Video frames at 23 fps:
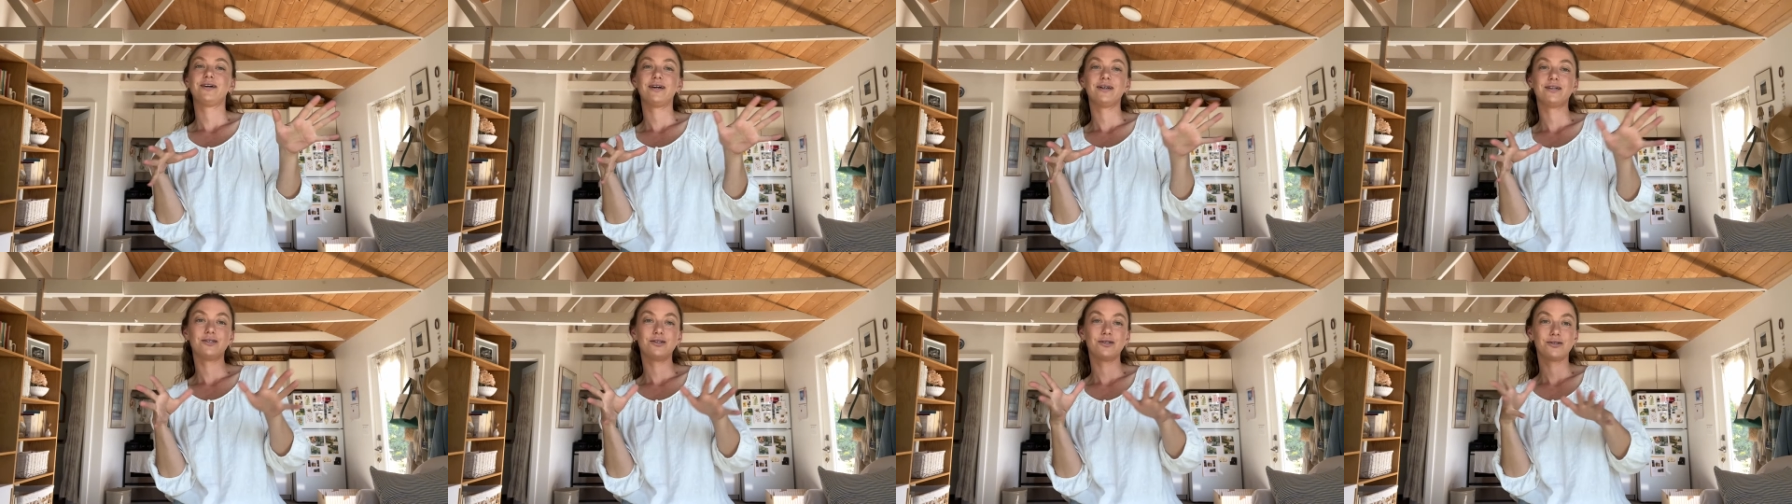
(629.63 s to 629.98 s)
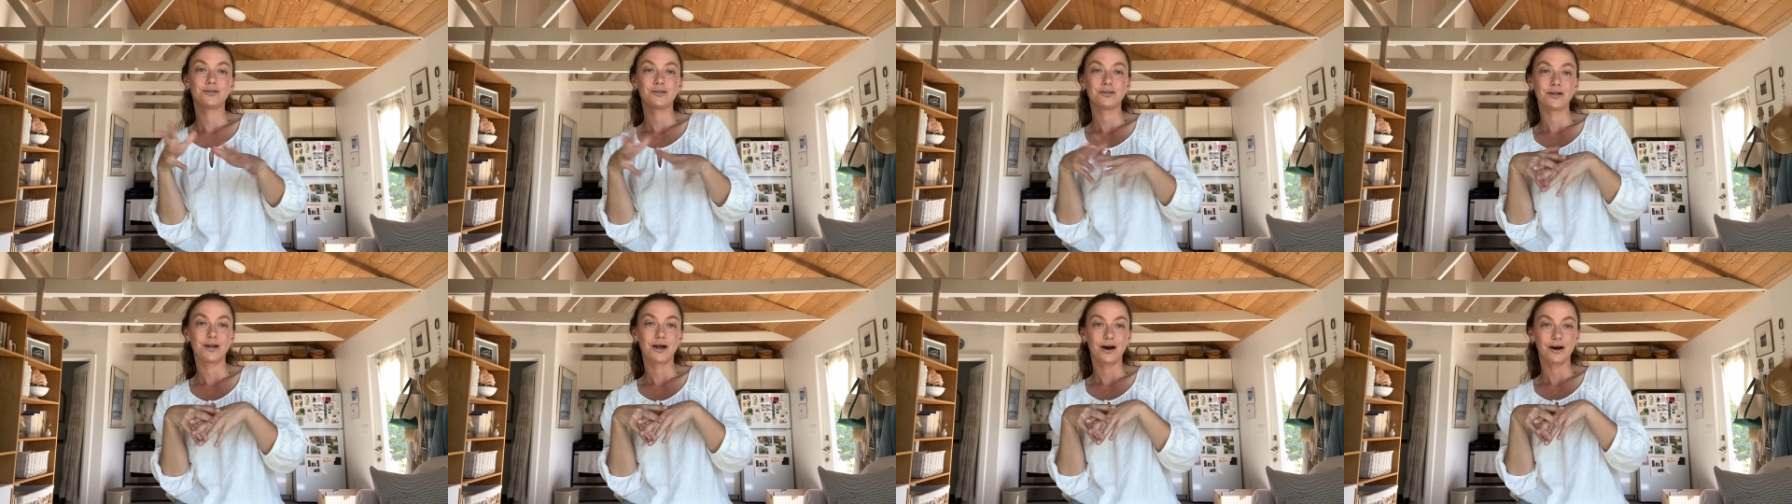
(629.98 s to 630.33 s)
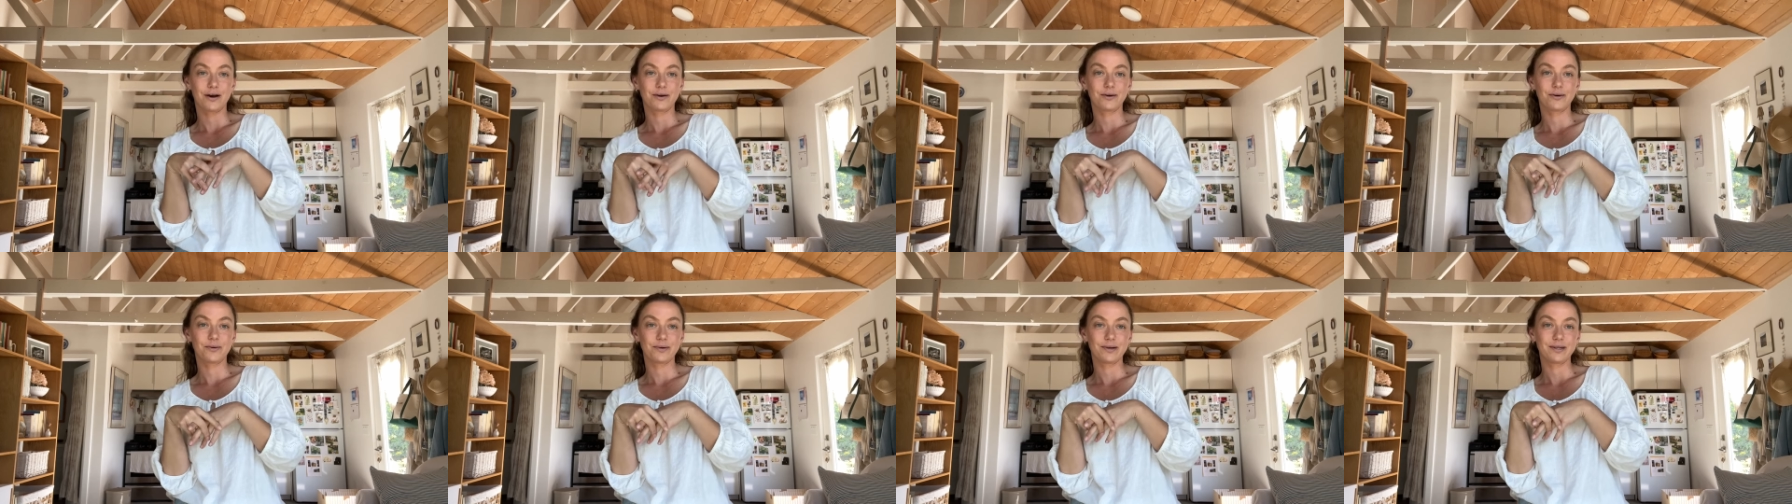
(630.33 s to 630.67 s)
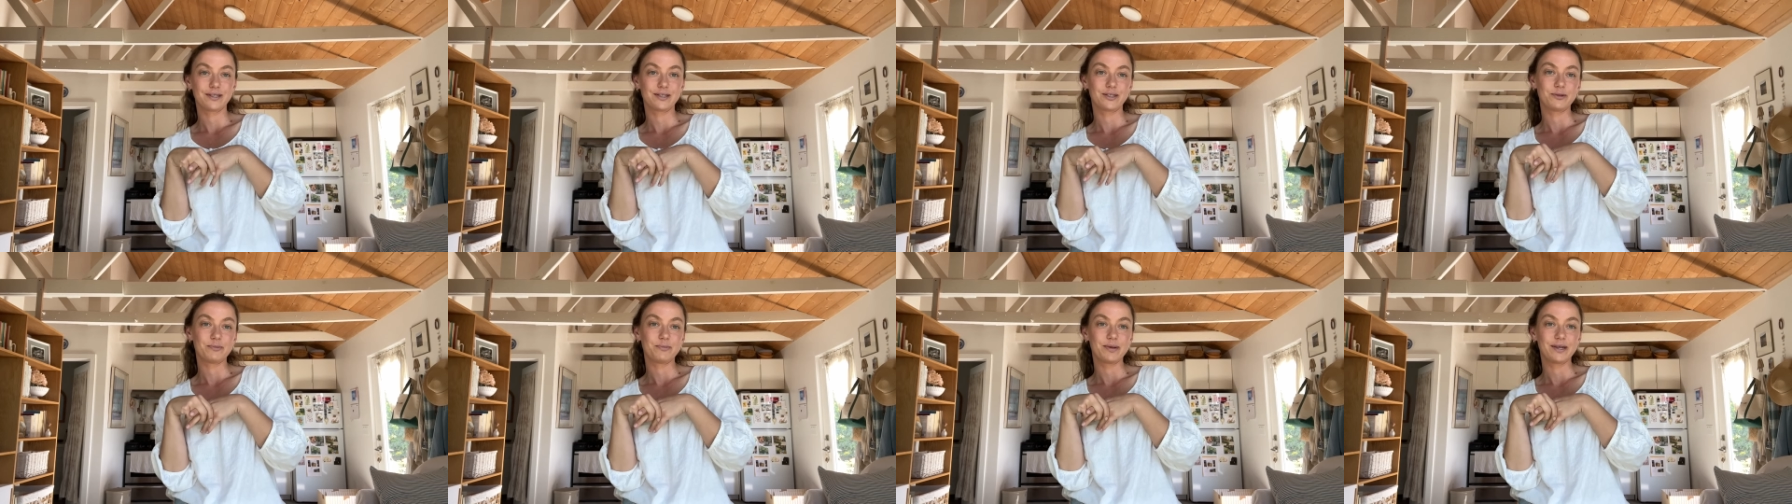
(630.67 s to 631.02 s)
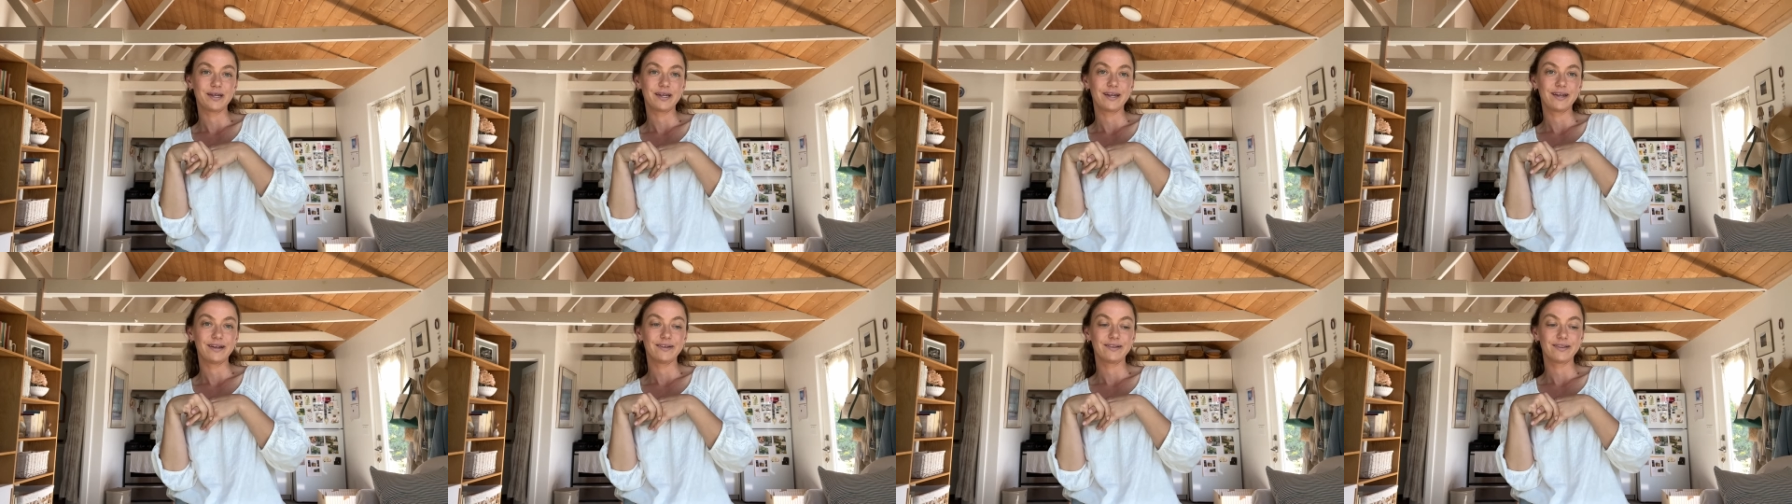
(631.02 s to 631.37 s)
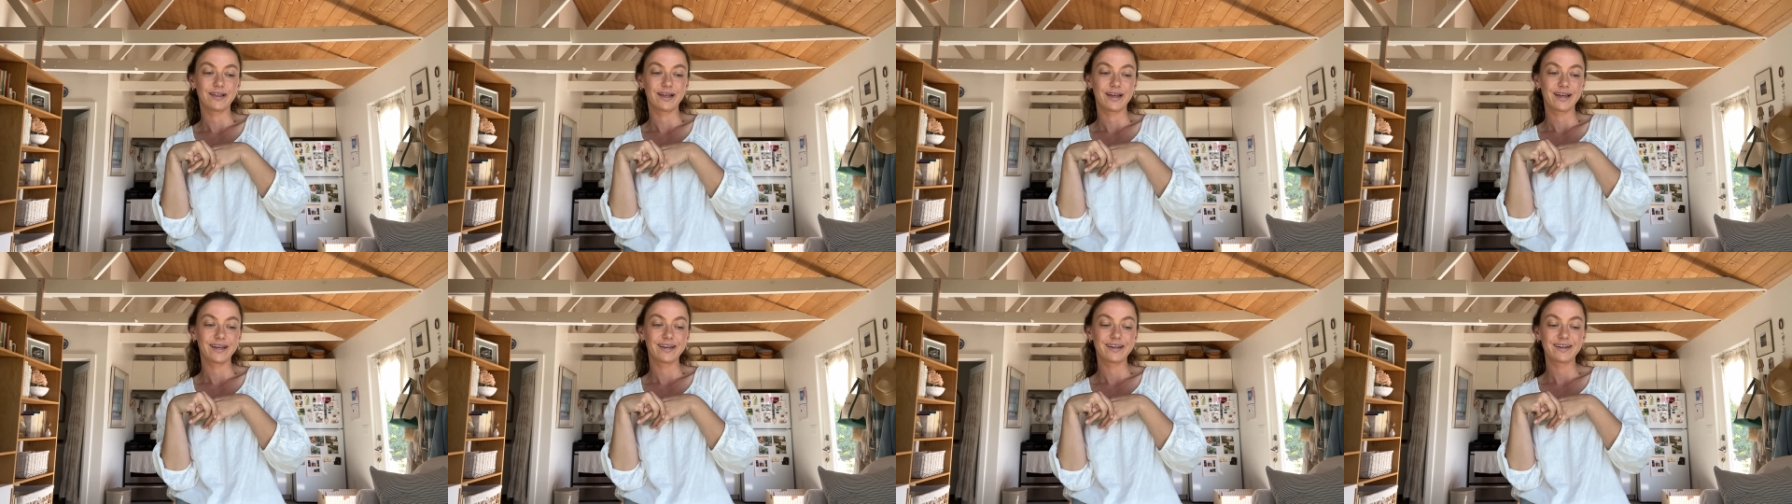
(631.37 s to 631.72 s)
It's just not going to be
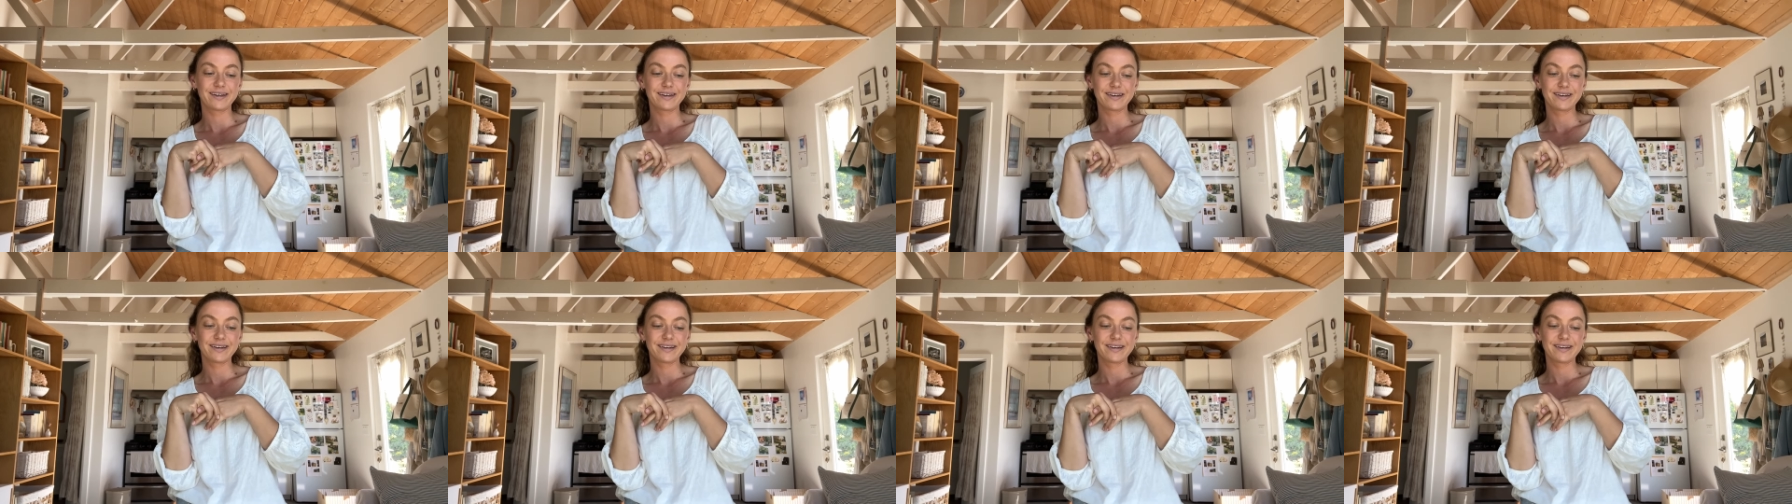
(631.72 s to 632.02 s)
like,